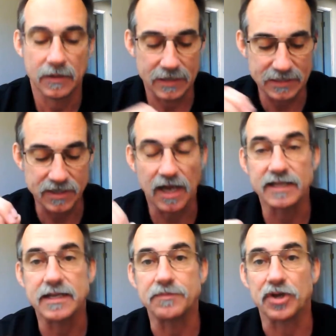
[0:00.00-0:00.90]
These
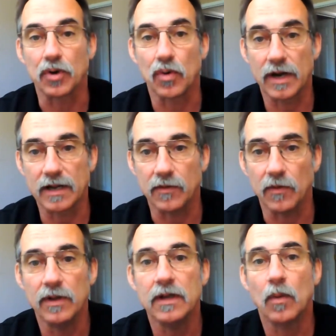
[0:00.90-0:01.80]
concepts are
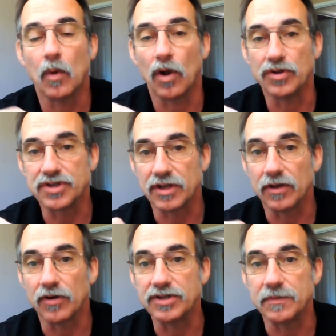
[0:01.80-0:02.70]
critical. We're also going to
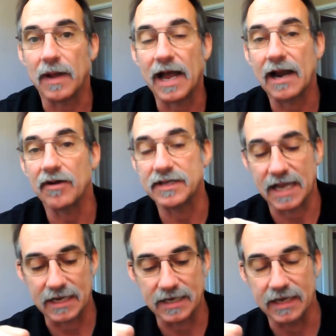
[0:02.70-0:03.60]
learn some higher
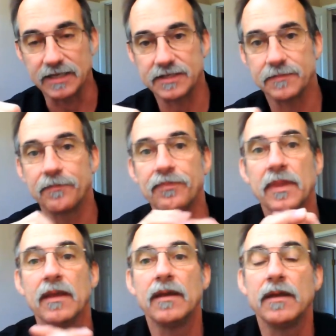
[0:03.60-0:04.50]
techniques.
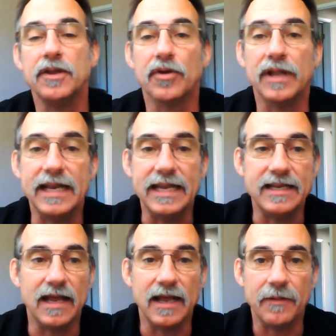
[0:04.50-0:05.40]
You're going to need
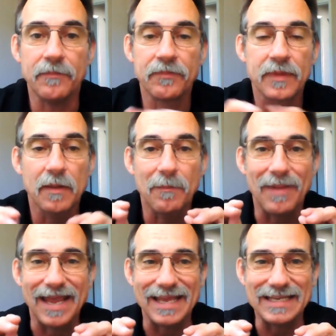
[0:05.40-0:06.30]
to
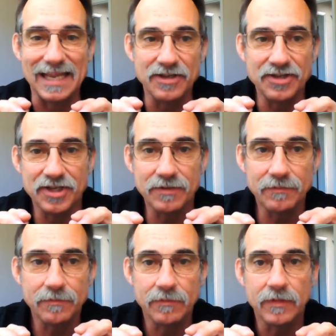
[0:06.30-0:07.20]
pay attention,
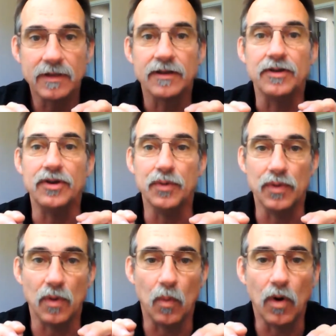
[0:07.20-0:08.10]
do
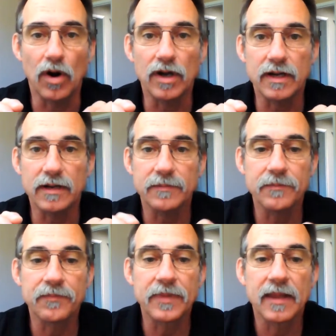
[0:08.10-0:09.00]
the work,
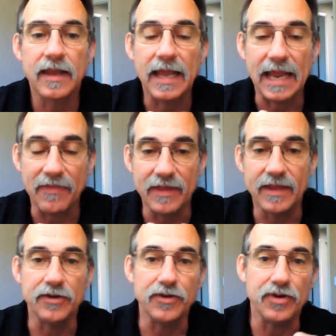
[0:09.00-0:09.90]
and
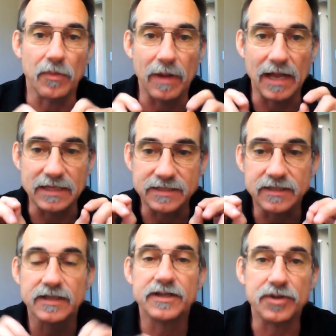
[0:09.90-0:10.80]
then do your best
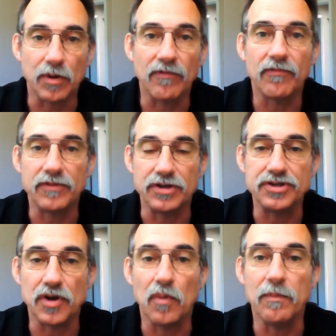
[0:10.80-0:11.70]
to, ref- to
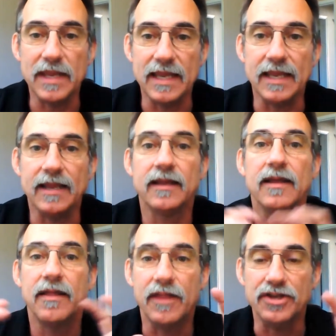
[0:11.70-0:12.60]
show me
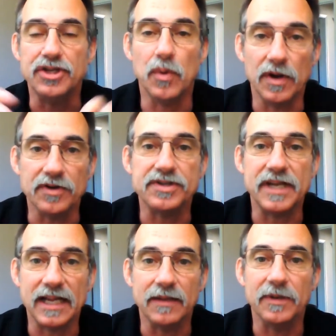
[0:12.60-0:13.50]
that you
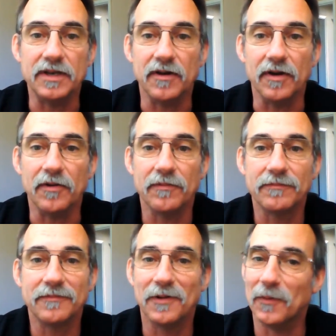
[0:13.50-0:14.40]
understand the material.
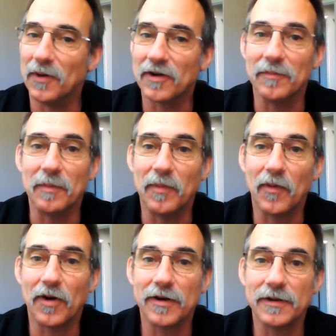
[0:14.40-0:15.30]
welcome
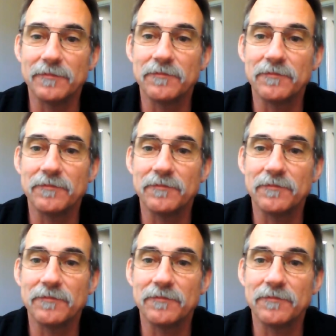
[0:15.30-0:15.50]
aboard.